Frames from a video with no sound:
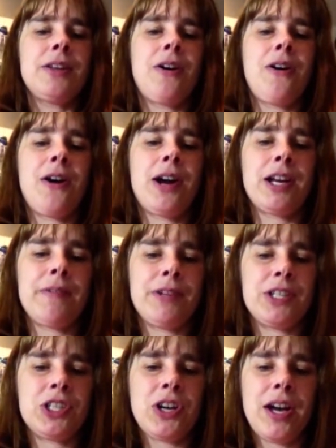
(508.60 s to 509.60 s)
In the heart
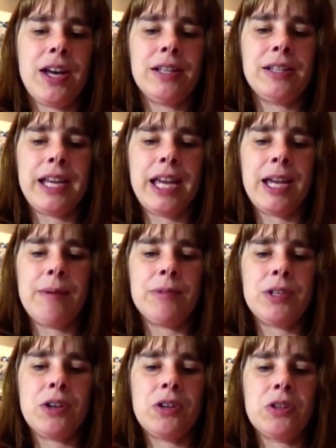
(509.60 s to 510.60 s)
of a child
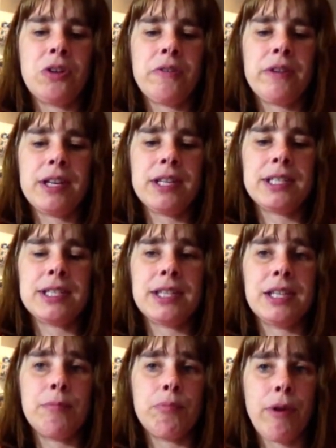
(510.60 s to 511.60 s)
named
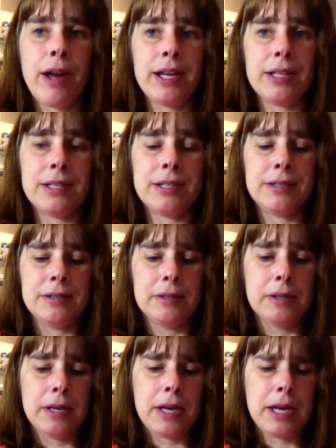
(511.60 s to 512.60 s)
Gloriously Bright
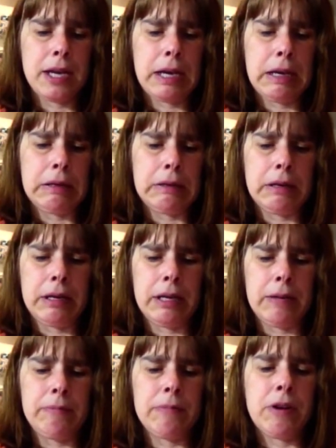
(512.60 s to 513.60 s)
and
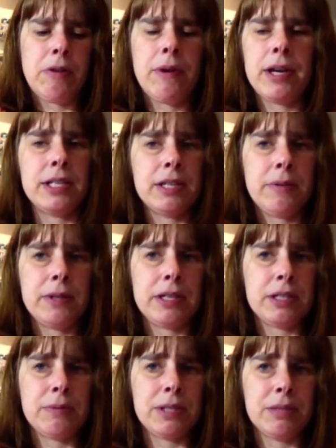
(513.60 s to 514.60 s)
I have no idea
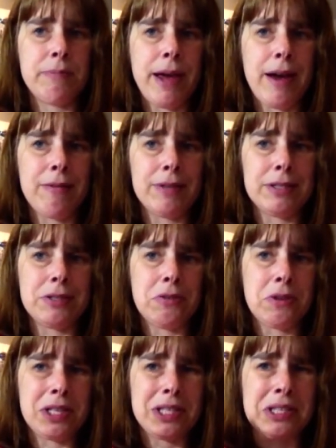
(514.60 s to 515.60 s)
what this one's about.
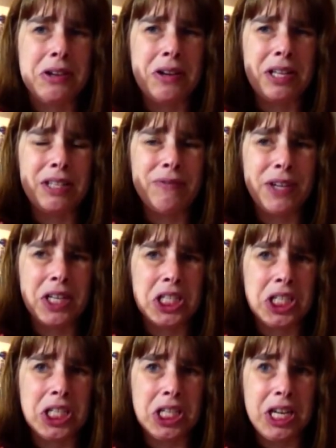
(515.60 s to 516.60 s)
So it's science
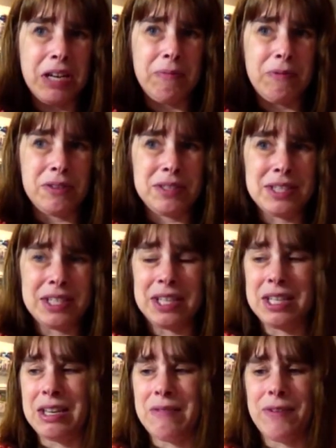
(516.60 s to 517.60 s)
fiction, and we'll
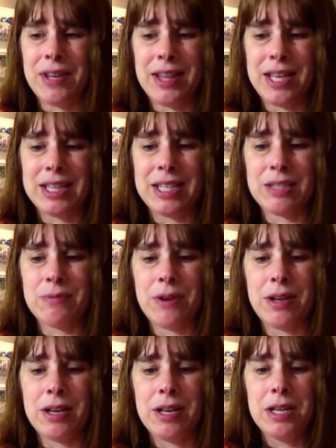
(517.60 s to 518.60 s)
see if I like
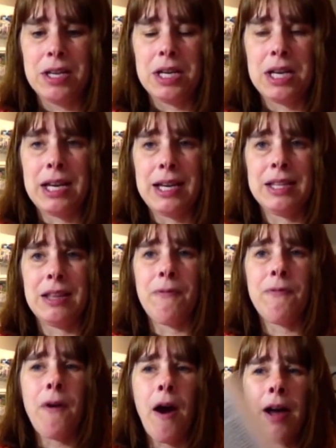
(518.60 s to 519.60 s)
this one.
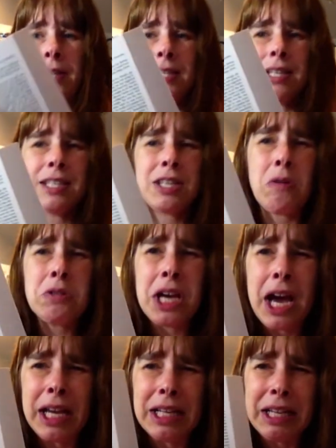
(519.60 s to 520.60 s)
And the font is so
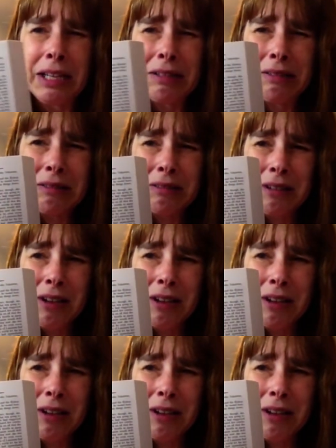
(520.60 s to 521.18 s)
tiny.